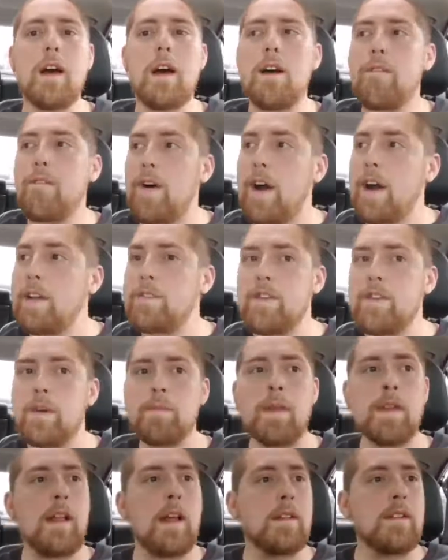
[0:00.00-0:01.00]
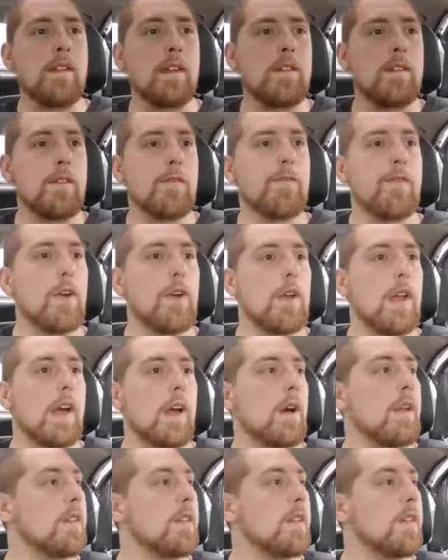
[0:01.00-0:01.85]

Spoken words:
Find something that doesn't feel like a